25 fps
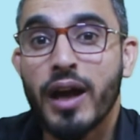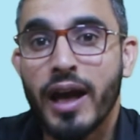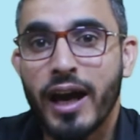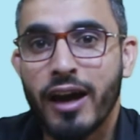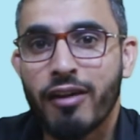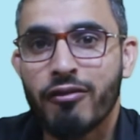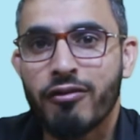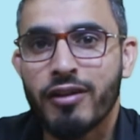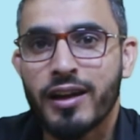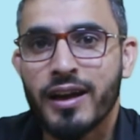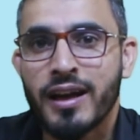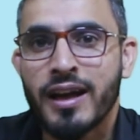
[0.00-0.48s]

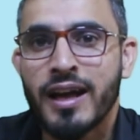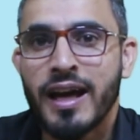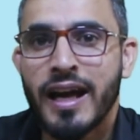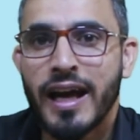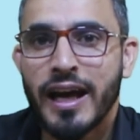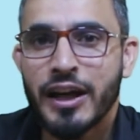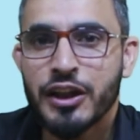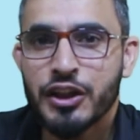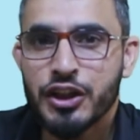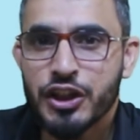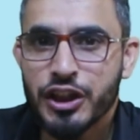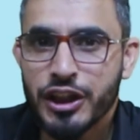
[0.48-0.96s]
ever,
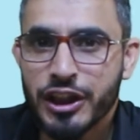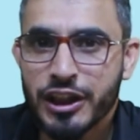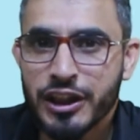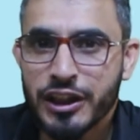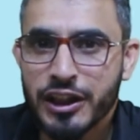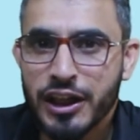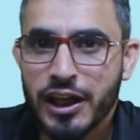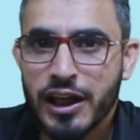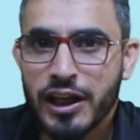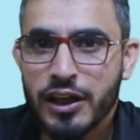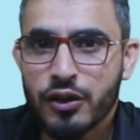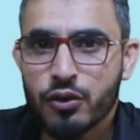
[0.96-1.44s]
and she
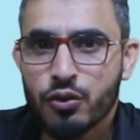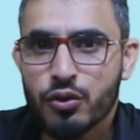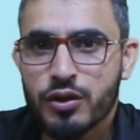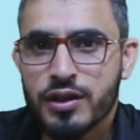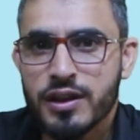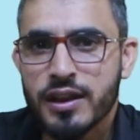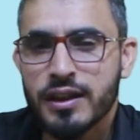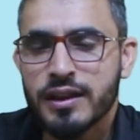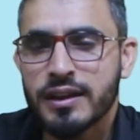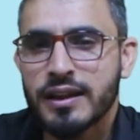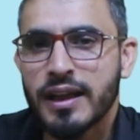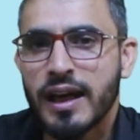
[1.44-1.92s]

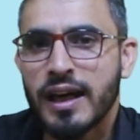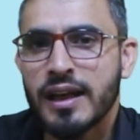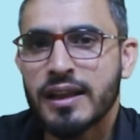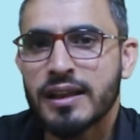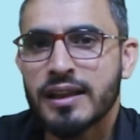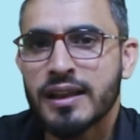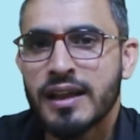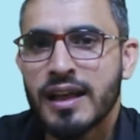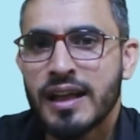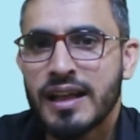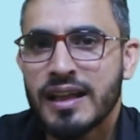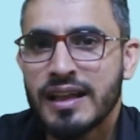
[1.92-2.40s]
includes in
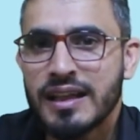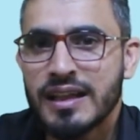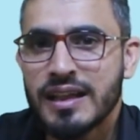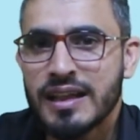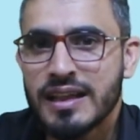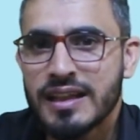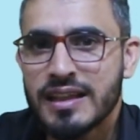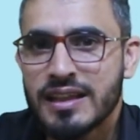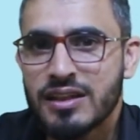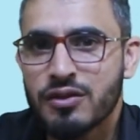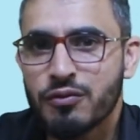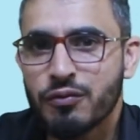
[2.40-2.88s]
that
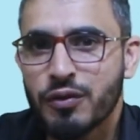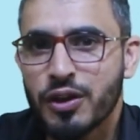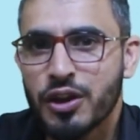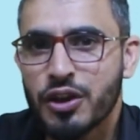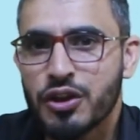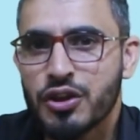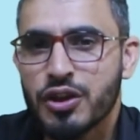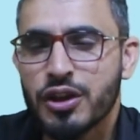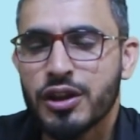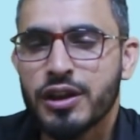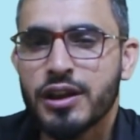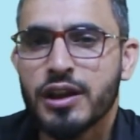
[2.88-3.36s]
list
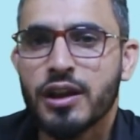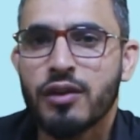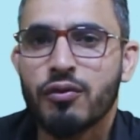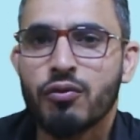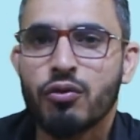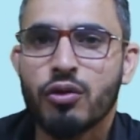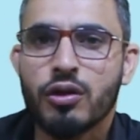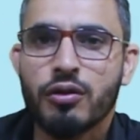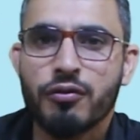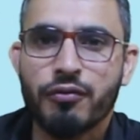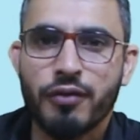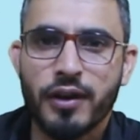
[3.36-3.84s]
Virginia
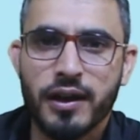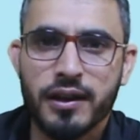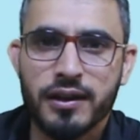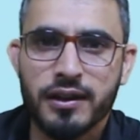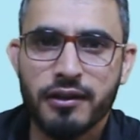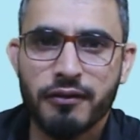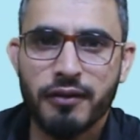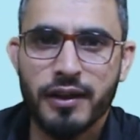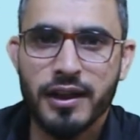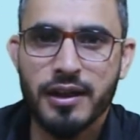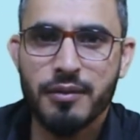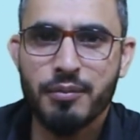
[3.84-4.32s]
Woolf at
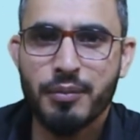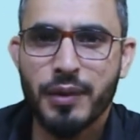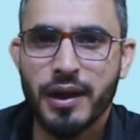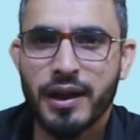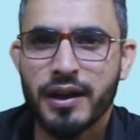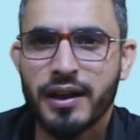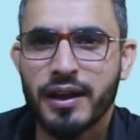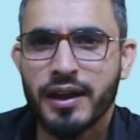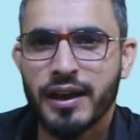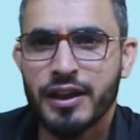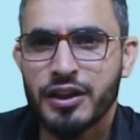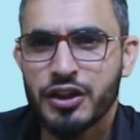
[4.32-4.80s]
the very
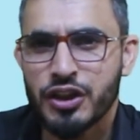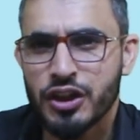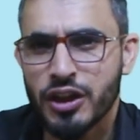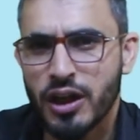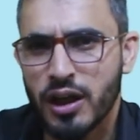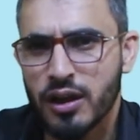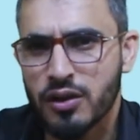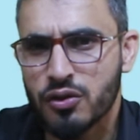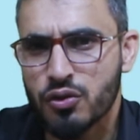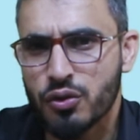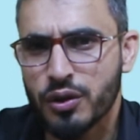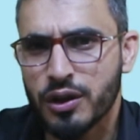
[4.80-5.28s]
beginning, and she
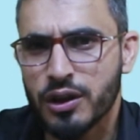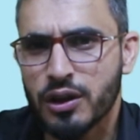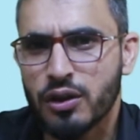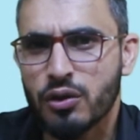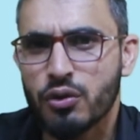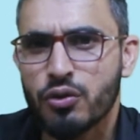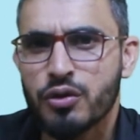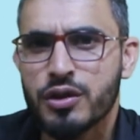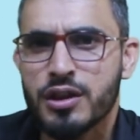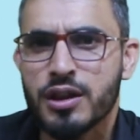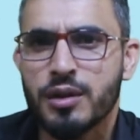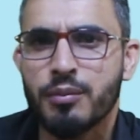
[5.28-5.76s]
also
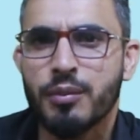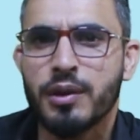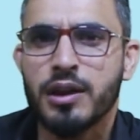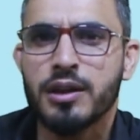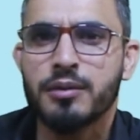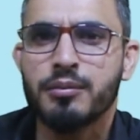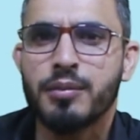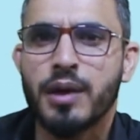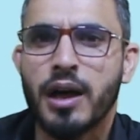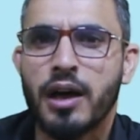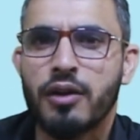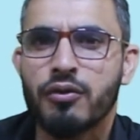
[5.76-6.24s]
includes
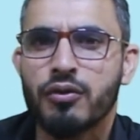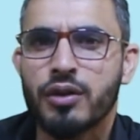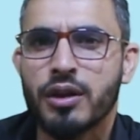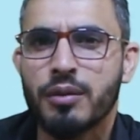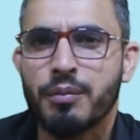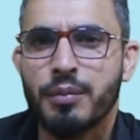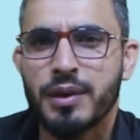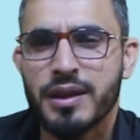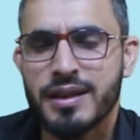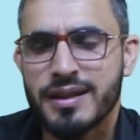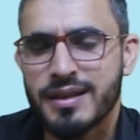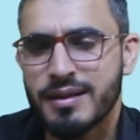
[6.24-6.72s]
Emily
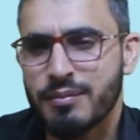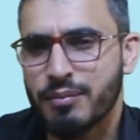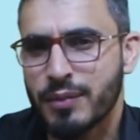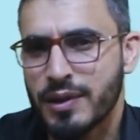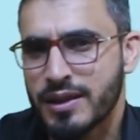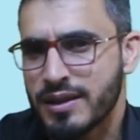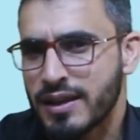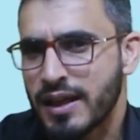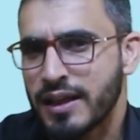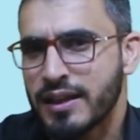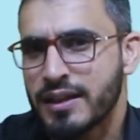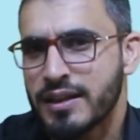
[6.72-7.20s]
Bronte
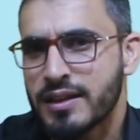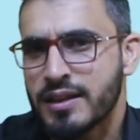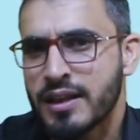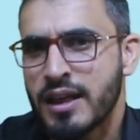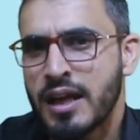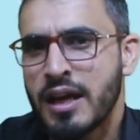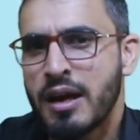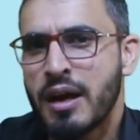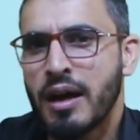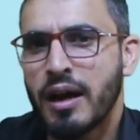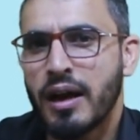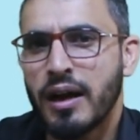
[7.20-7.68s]
besides
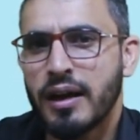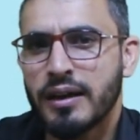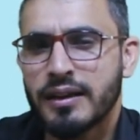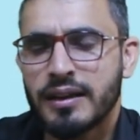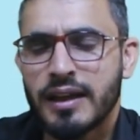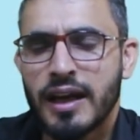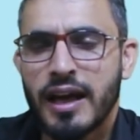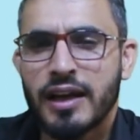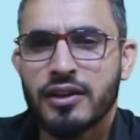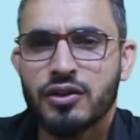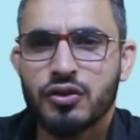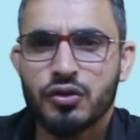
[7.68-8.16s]

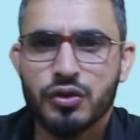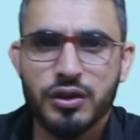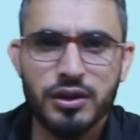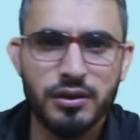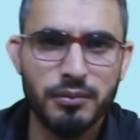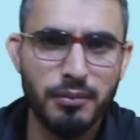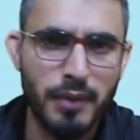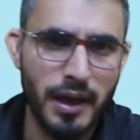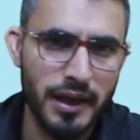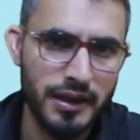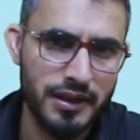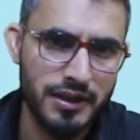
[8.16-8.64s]

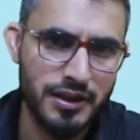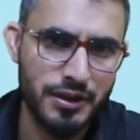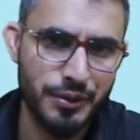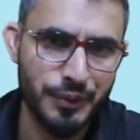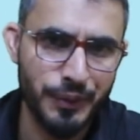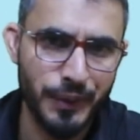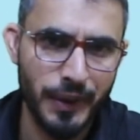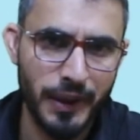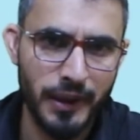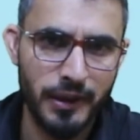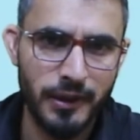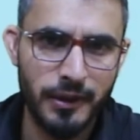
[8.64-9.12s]
Catherine
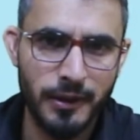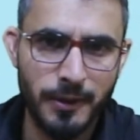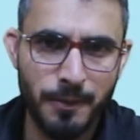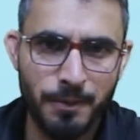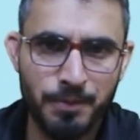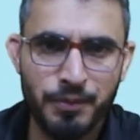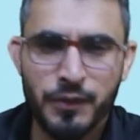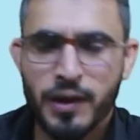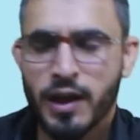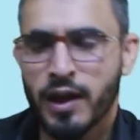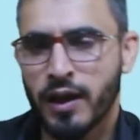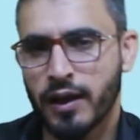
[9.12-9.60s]
Mansfield.
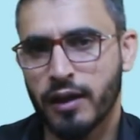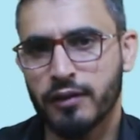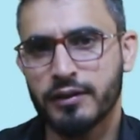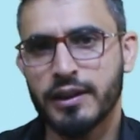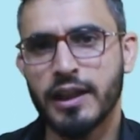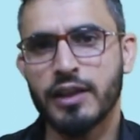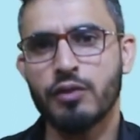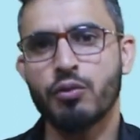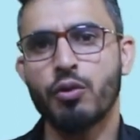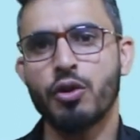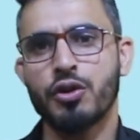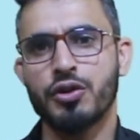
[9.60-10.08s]
Now
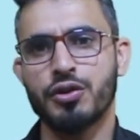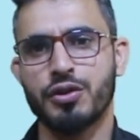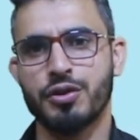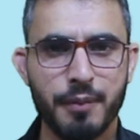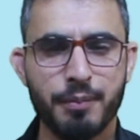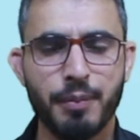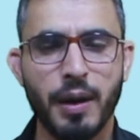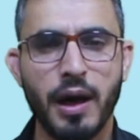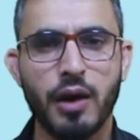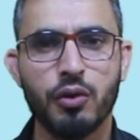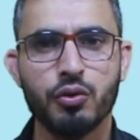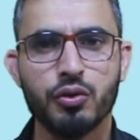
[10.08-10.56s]
that was
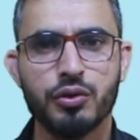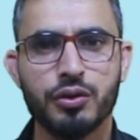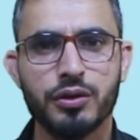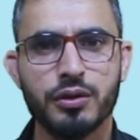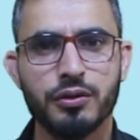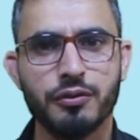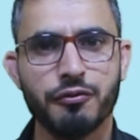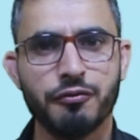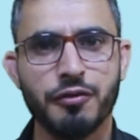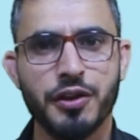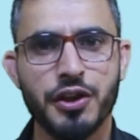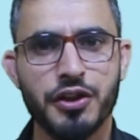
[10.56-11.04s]
about
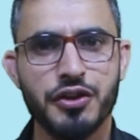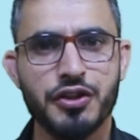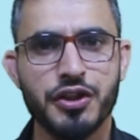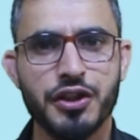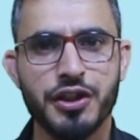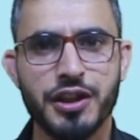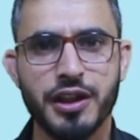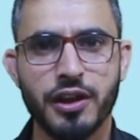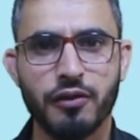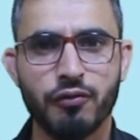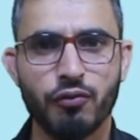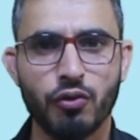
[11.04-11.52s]

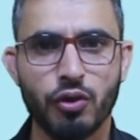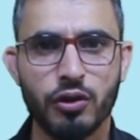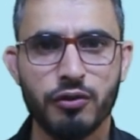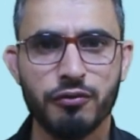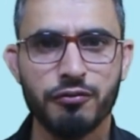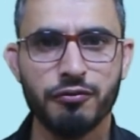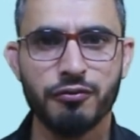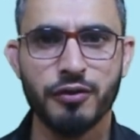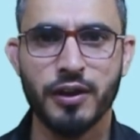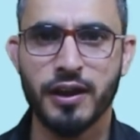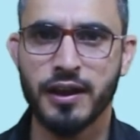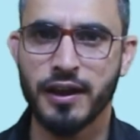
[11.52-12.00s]
Virginia
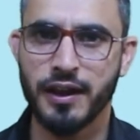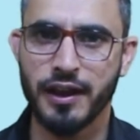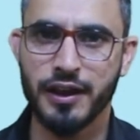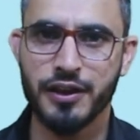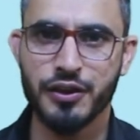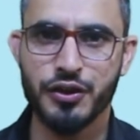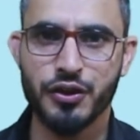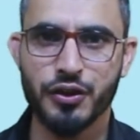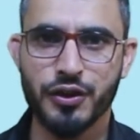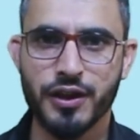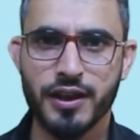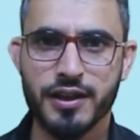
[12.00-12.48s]
Woolf.
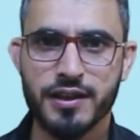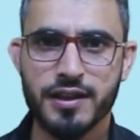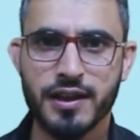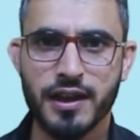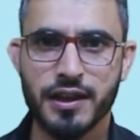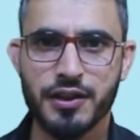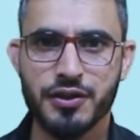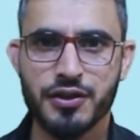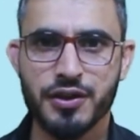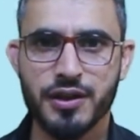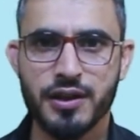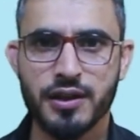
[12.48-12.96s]
In today's
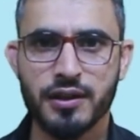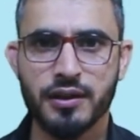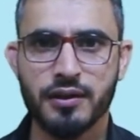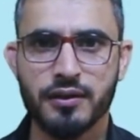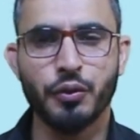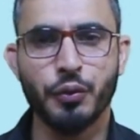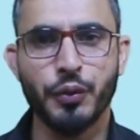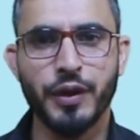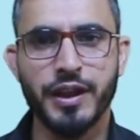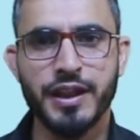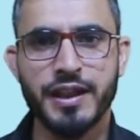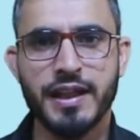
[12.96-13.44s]
lecture,
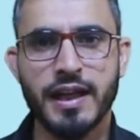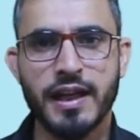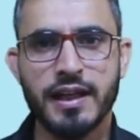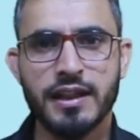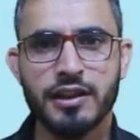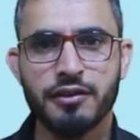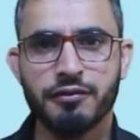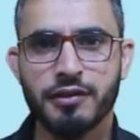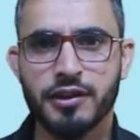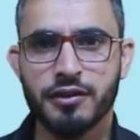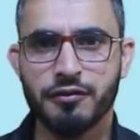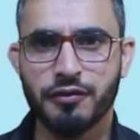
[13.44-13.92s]
we
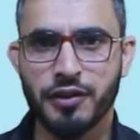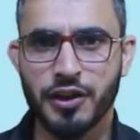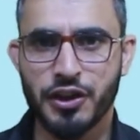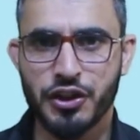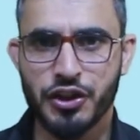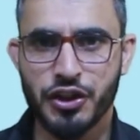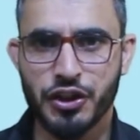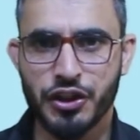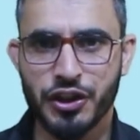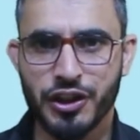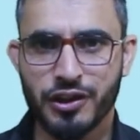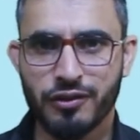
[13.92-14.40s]
dealt with
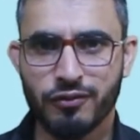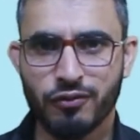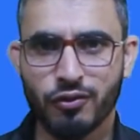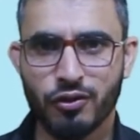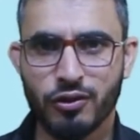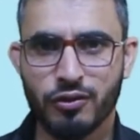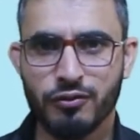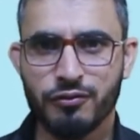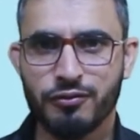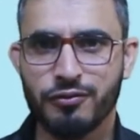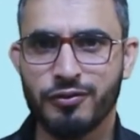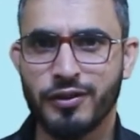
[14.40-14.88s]
Virginia
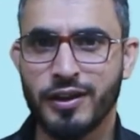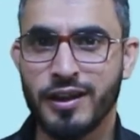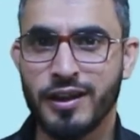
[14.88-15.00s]
Woolf,